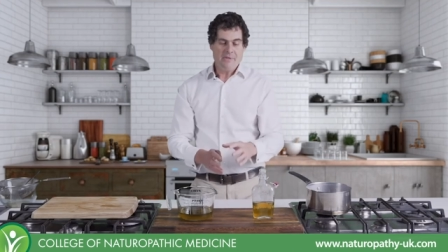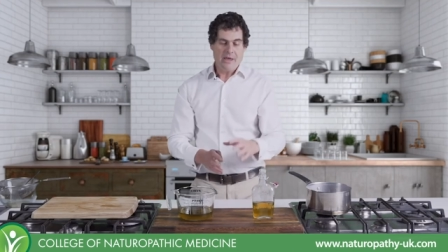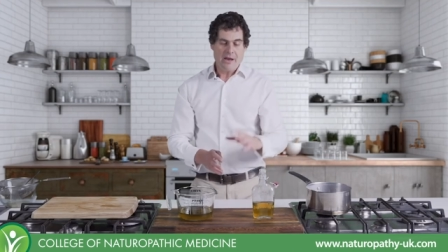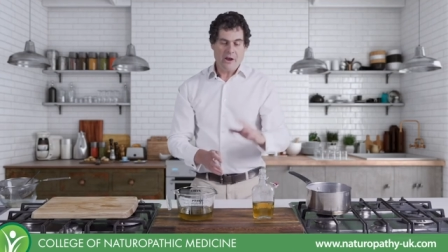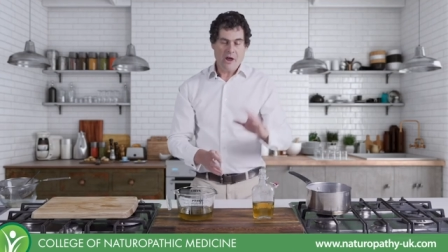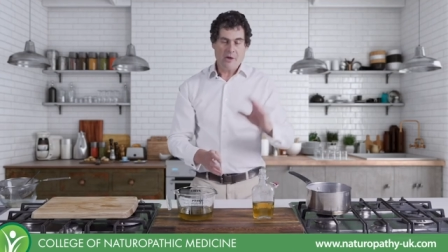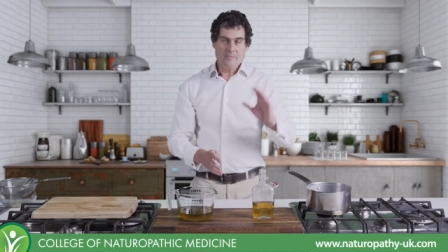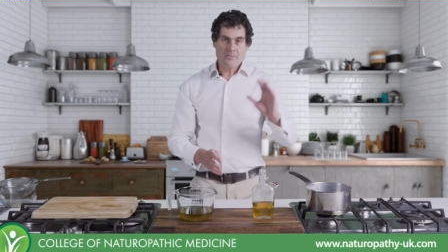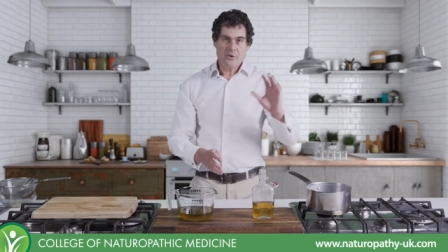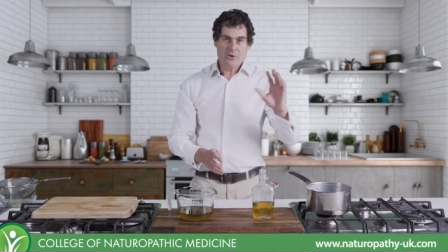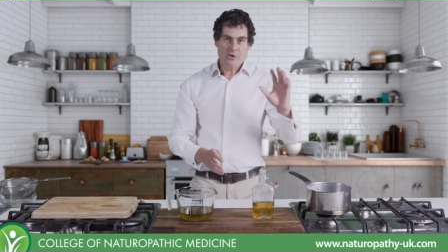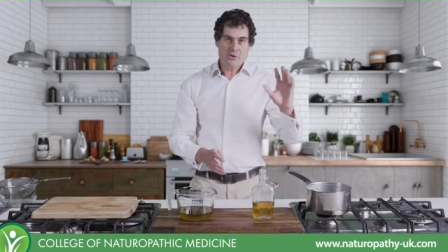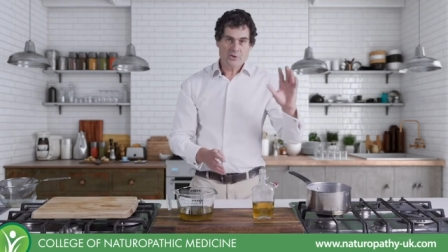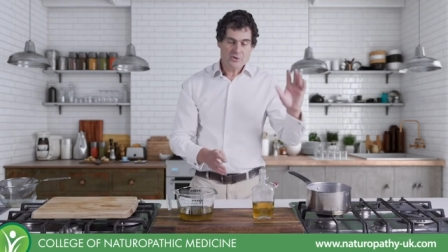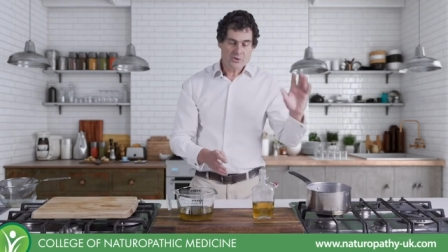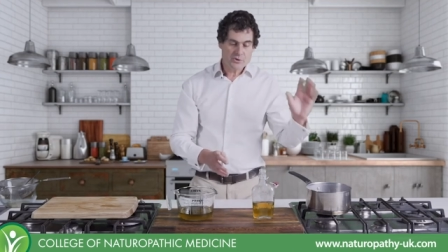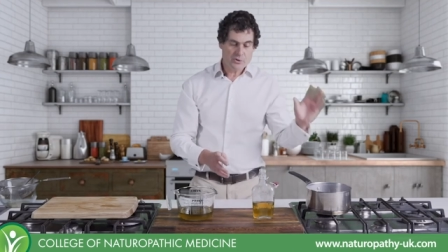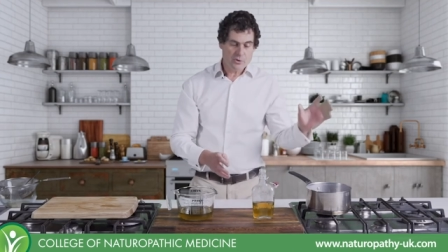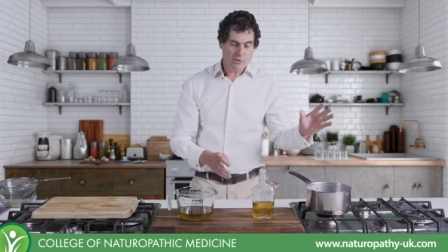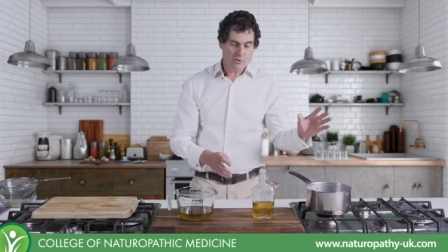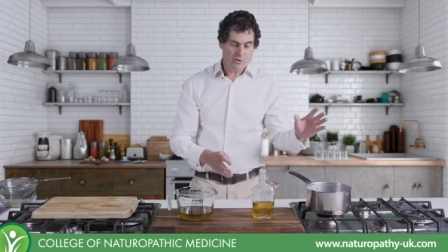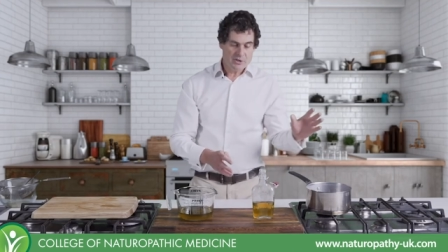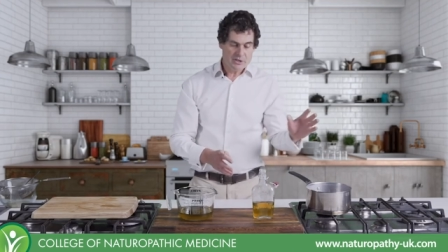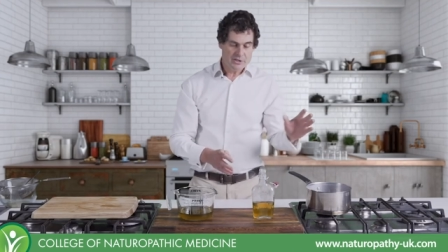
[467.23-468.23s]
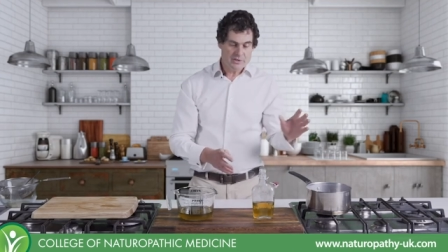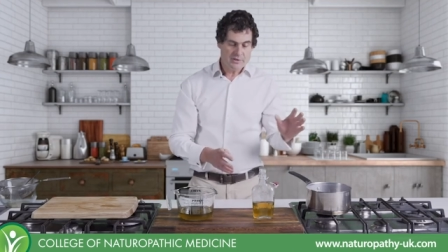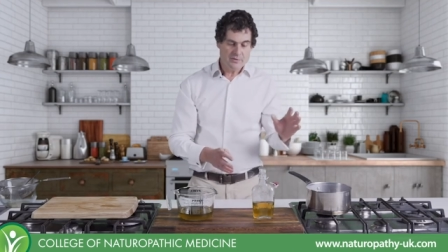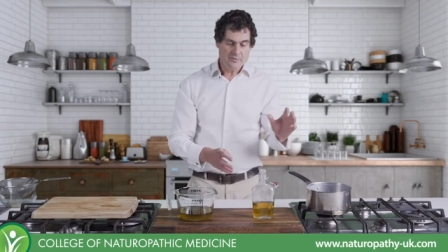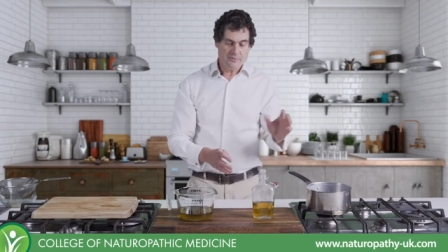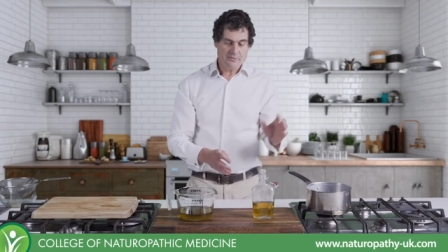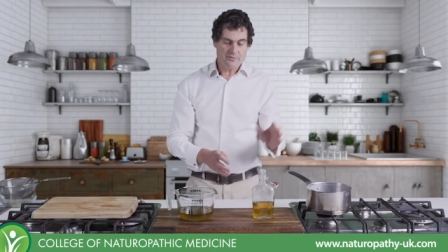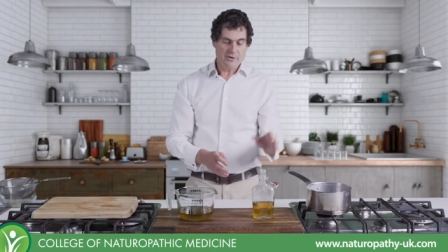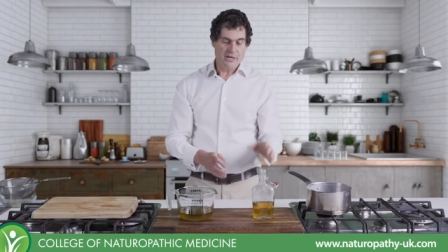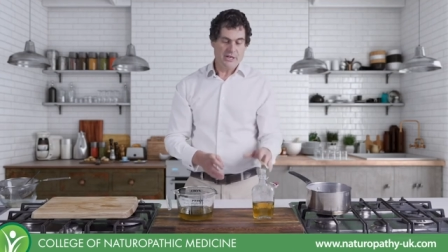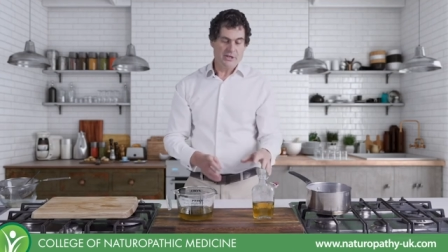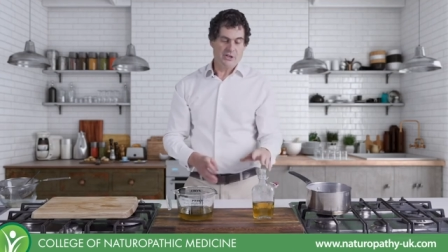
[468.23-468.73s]
then I'm going to store it in the
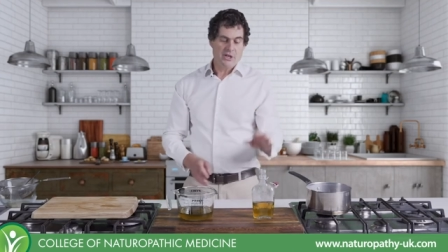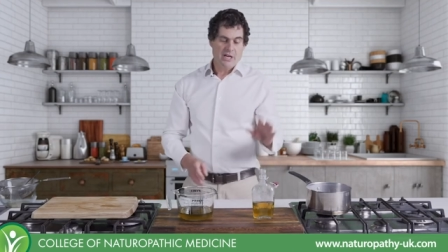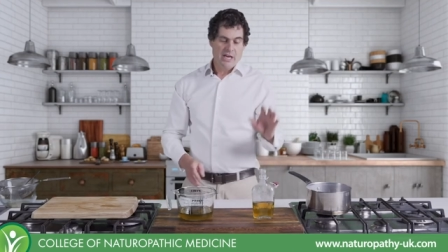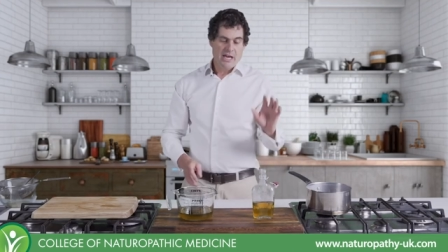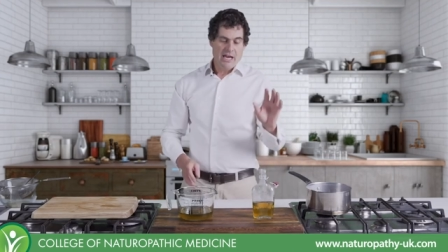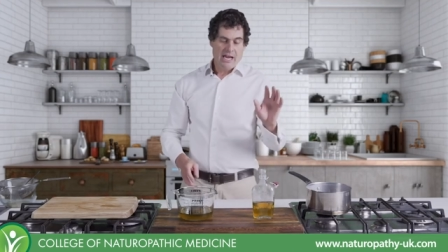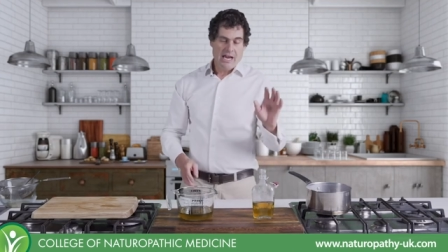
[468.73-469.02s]
fridge.